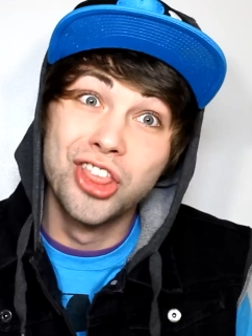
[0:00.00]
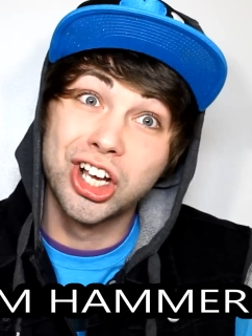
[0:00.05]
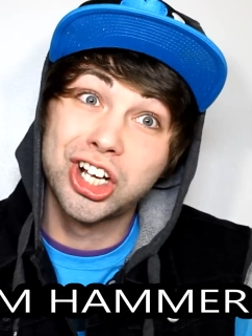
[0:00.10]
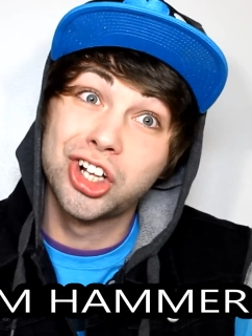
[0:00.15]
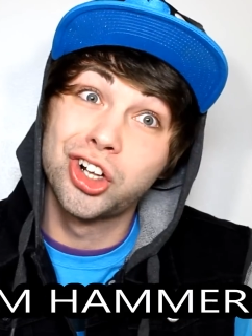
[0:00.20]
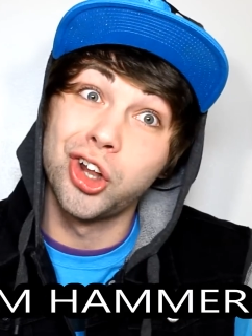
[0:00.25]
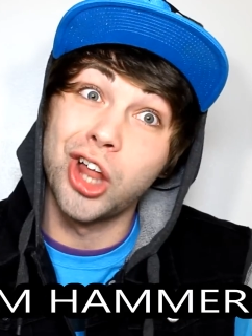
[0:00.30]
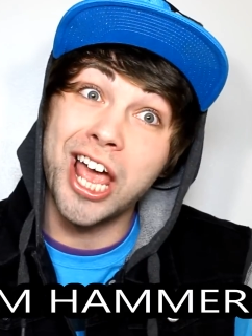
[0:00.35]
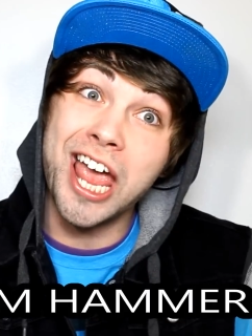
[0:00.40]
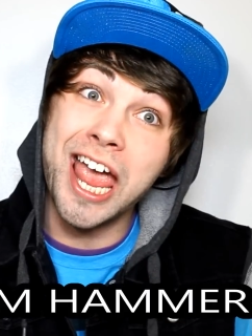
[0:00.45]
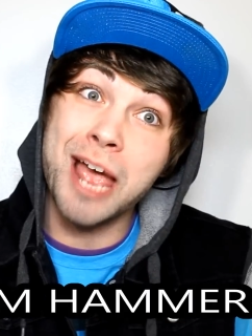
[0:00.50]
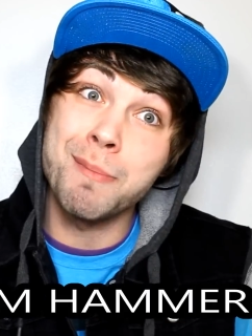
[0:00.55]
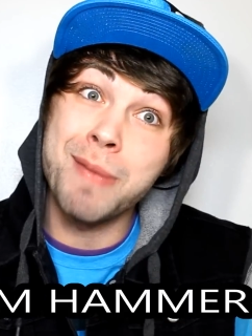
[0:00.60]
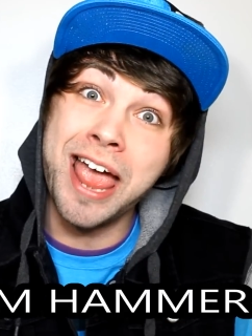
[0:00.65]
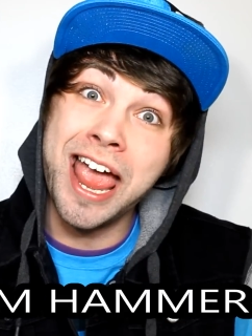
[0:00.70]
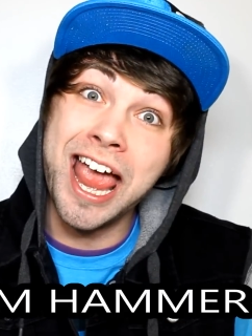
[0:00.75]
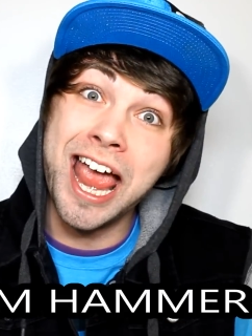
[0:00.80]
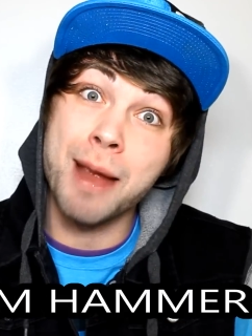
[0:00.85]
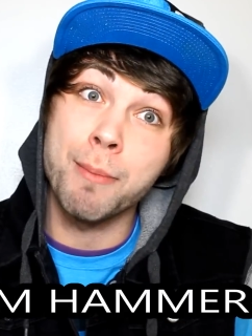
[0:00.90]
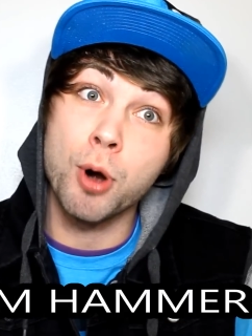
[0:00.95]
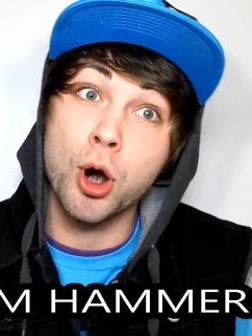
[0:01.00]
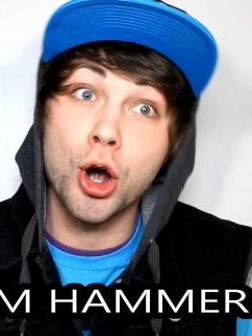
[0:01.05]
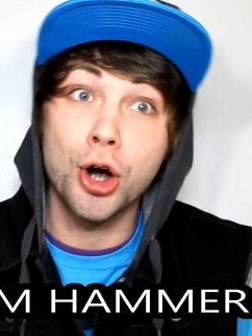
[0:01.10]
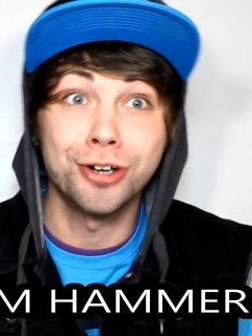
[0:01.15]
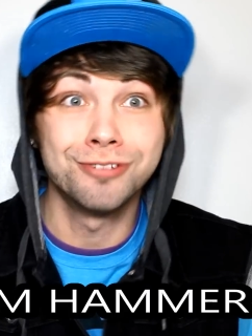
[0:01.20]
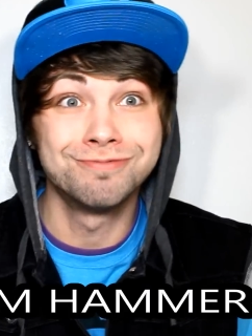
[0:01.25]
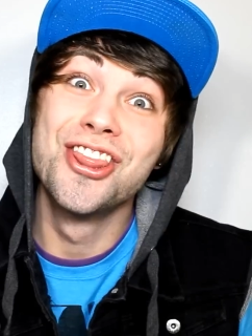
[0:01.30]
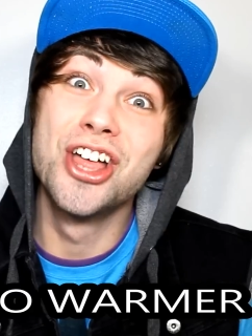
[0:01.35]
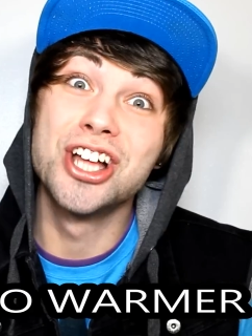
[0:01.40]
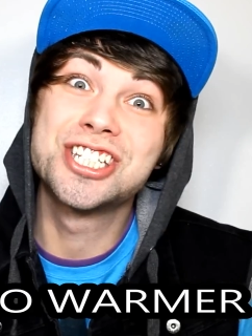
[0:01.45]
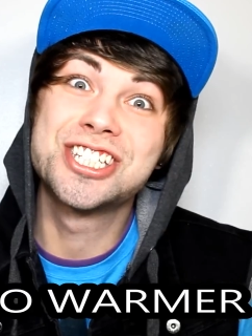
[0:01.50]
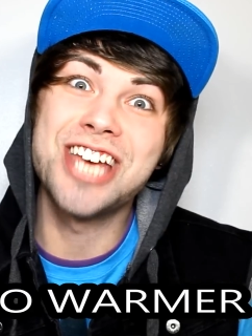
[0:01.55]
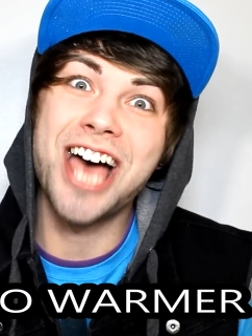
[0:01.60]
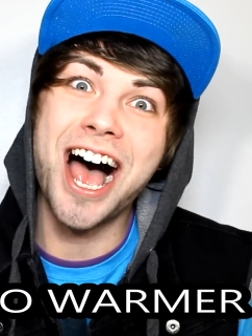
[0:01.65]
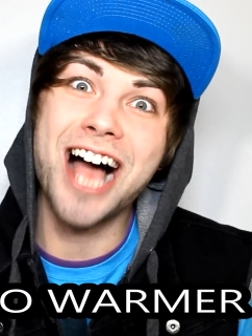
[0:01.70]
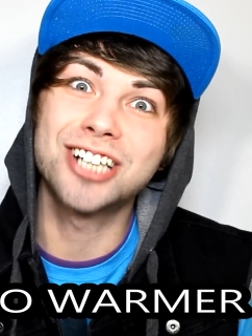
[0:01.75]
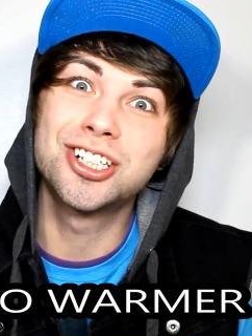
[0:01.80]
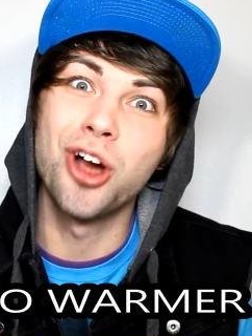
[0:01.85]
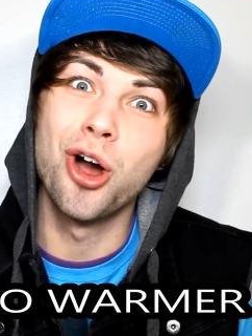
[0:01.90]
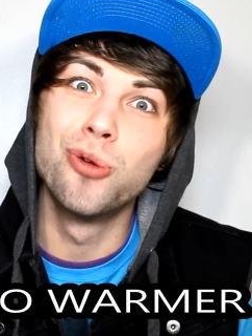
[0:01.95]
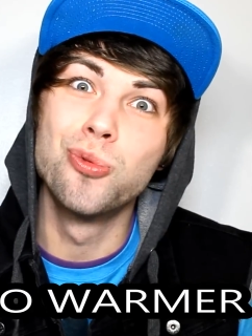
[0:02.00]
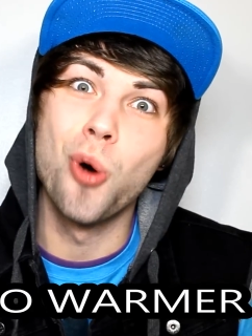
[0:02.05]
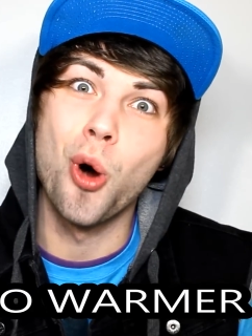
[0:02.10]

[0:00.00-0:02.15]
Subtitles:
The clam hammer. The taco